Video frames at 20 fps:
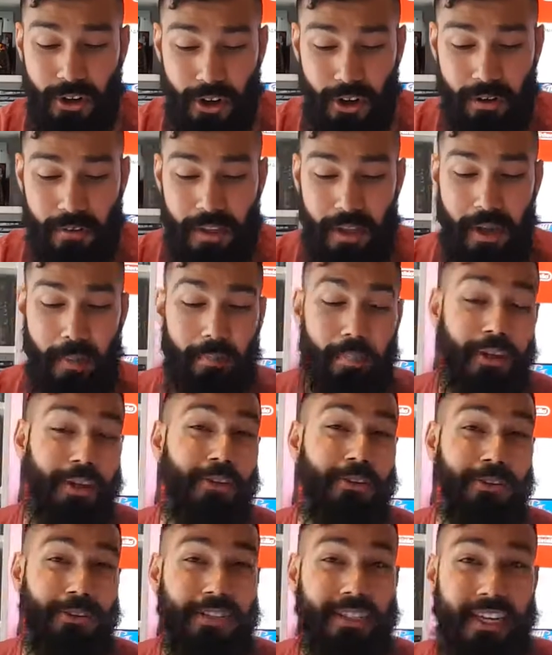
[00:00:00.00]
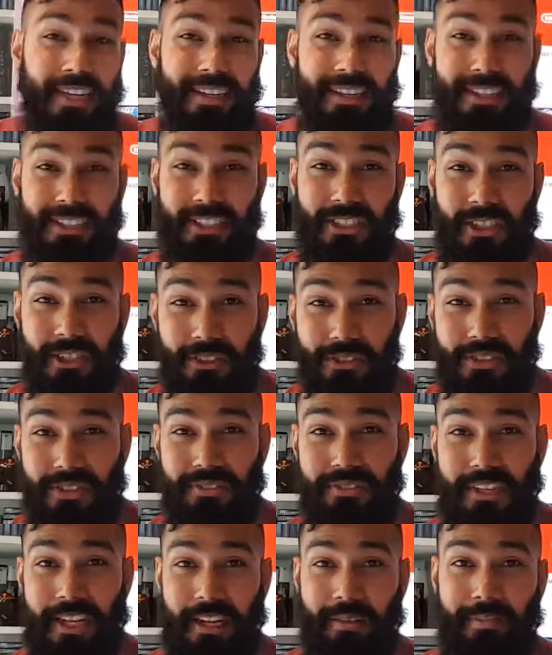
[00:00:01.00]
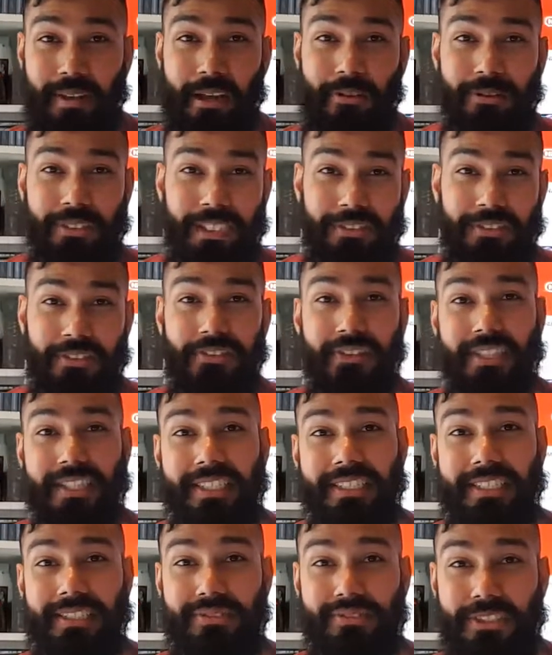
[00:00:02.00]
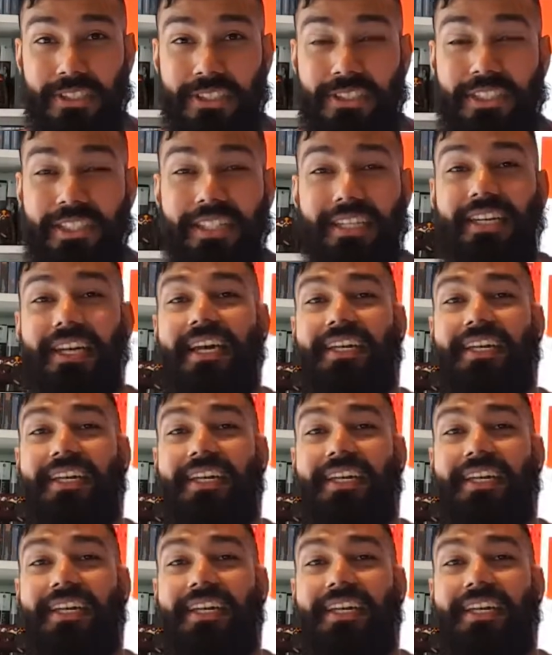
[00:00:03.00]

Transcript: got, but you're also getting an exclusive game that was never released officially,